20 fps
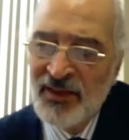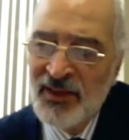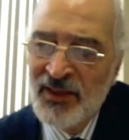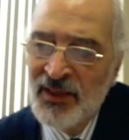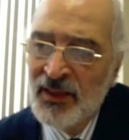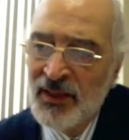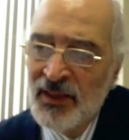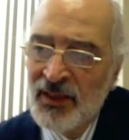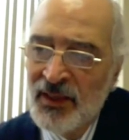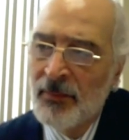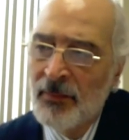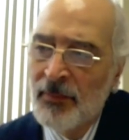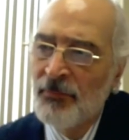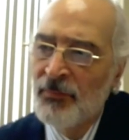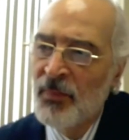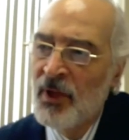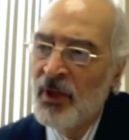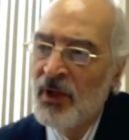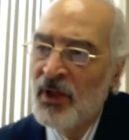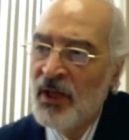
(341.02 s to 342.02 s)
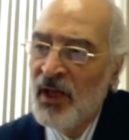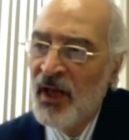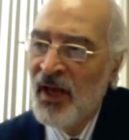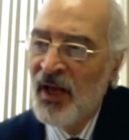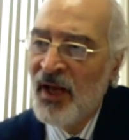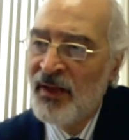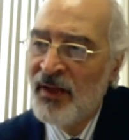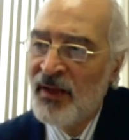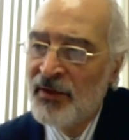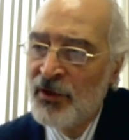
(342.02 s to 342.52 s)
The latest of which
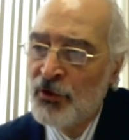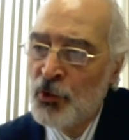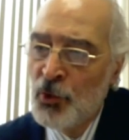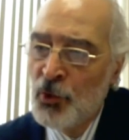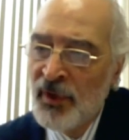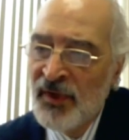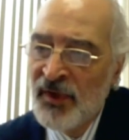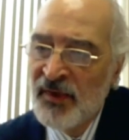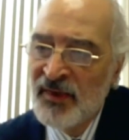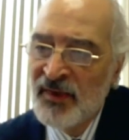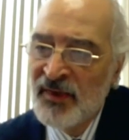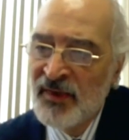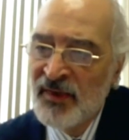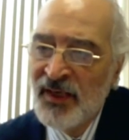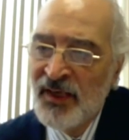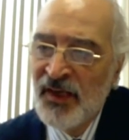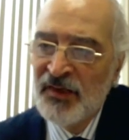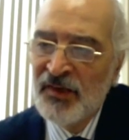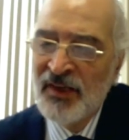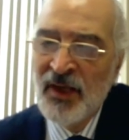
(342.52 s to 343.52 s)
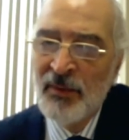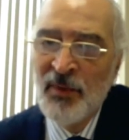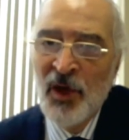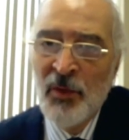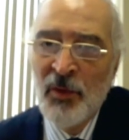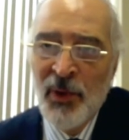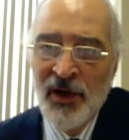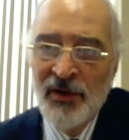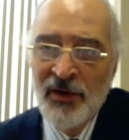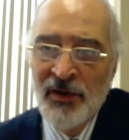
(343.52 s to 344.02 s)
was when the terrorist
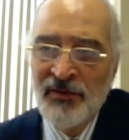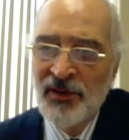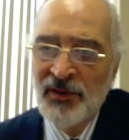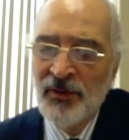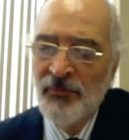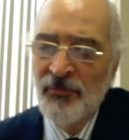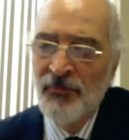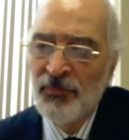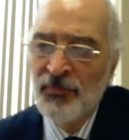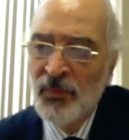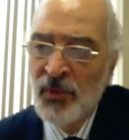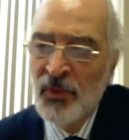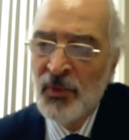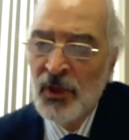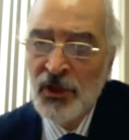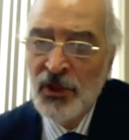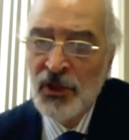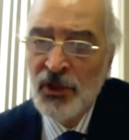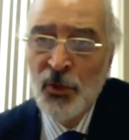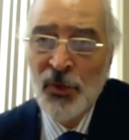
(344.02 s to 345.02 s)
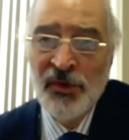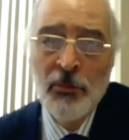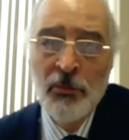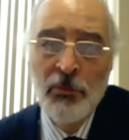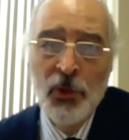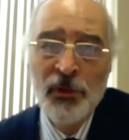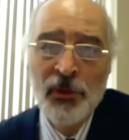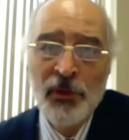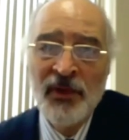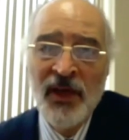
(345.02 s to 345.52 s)
groups affiliated
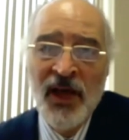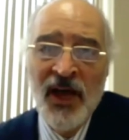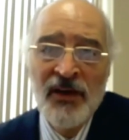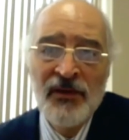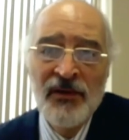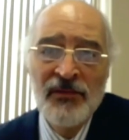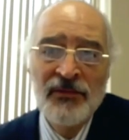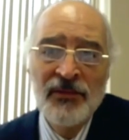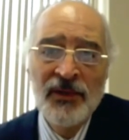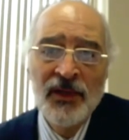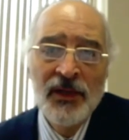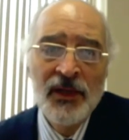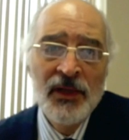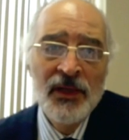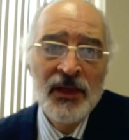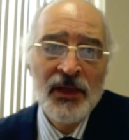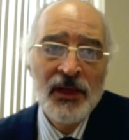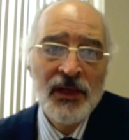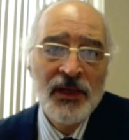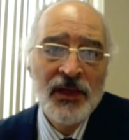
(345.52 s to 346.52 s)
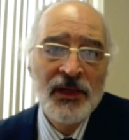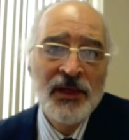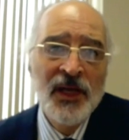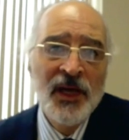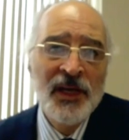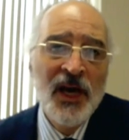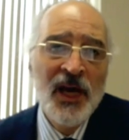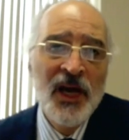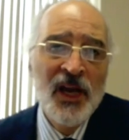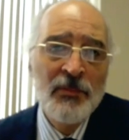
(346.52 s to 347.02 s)
with what is called
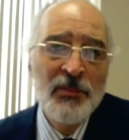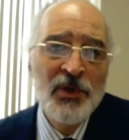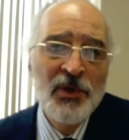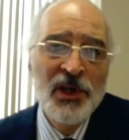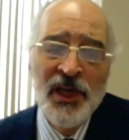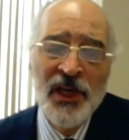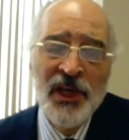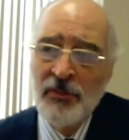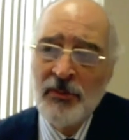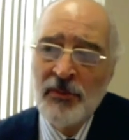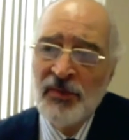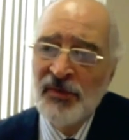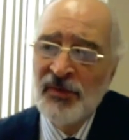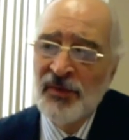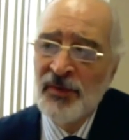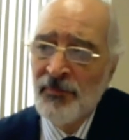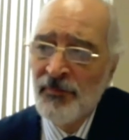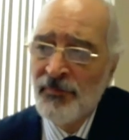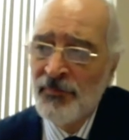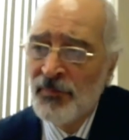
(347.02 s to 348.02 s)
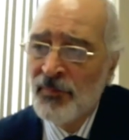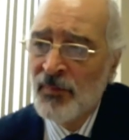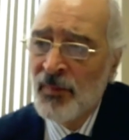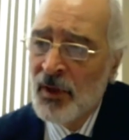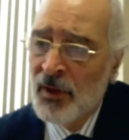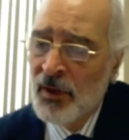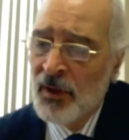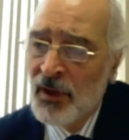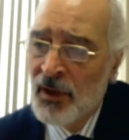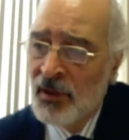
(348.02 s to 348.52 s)
Hurras al-Din
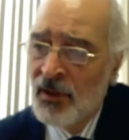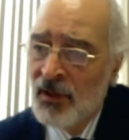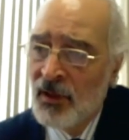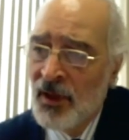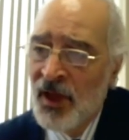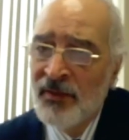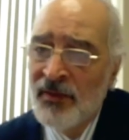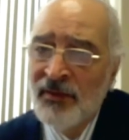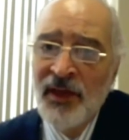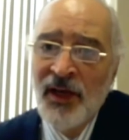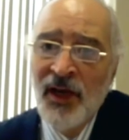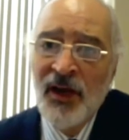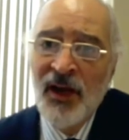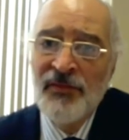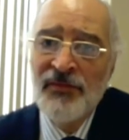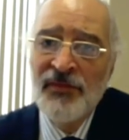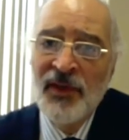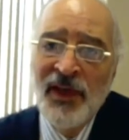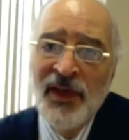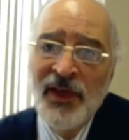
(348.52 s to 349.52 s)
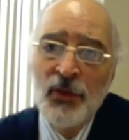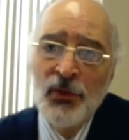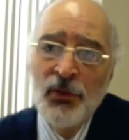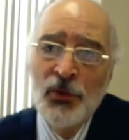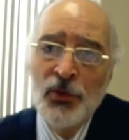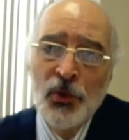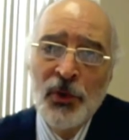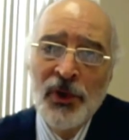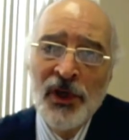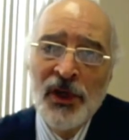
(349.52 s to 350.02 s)
and the Turkestan
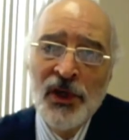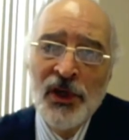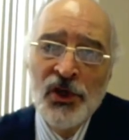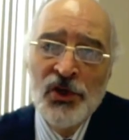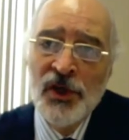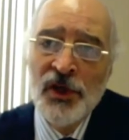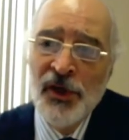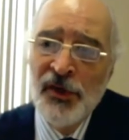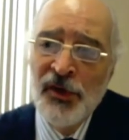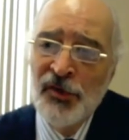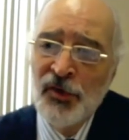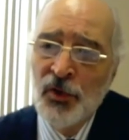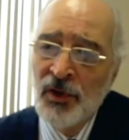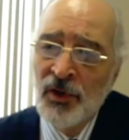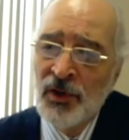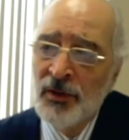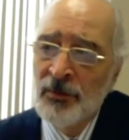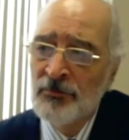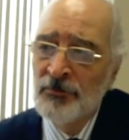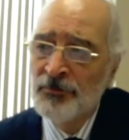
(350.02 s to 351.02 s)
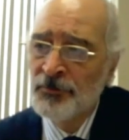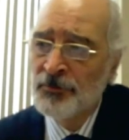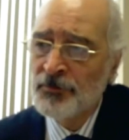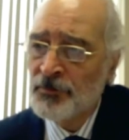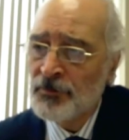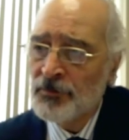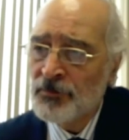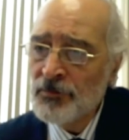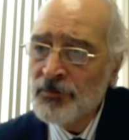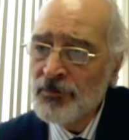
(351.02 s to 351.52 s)
Islamic Party.
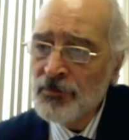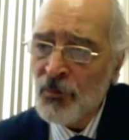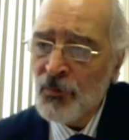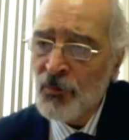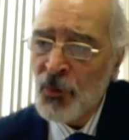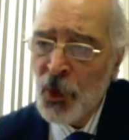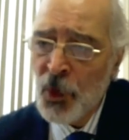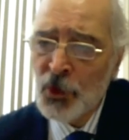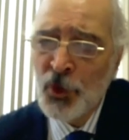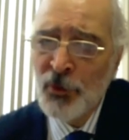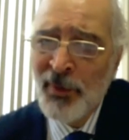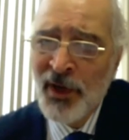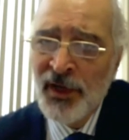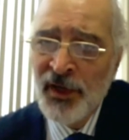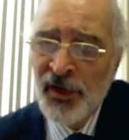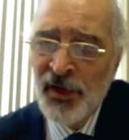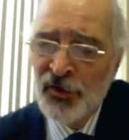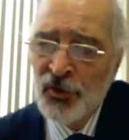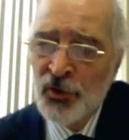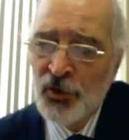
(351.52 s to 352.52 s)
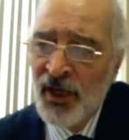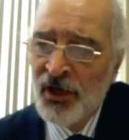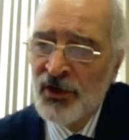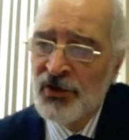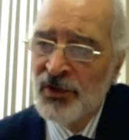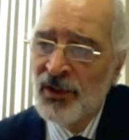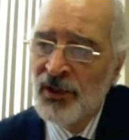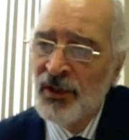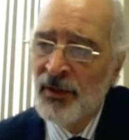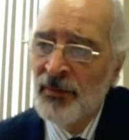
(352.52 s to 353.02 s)
You see, both have
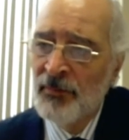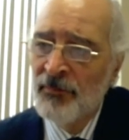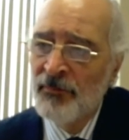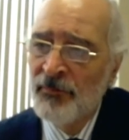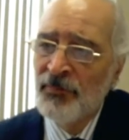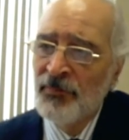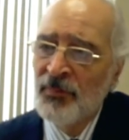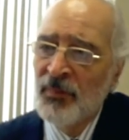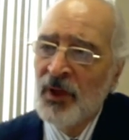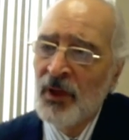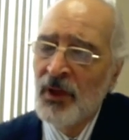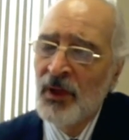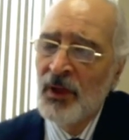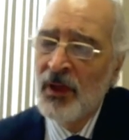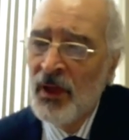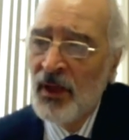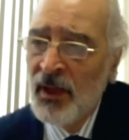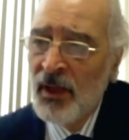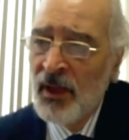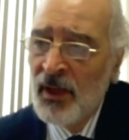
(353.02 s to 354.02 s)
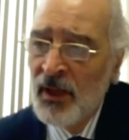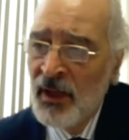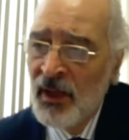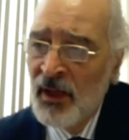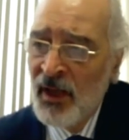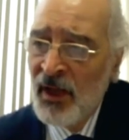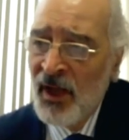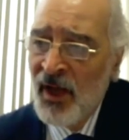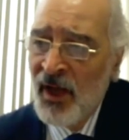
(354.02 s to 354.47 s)
non-Arabic names,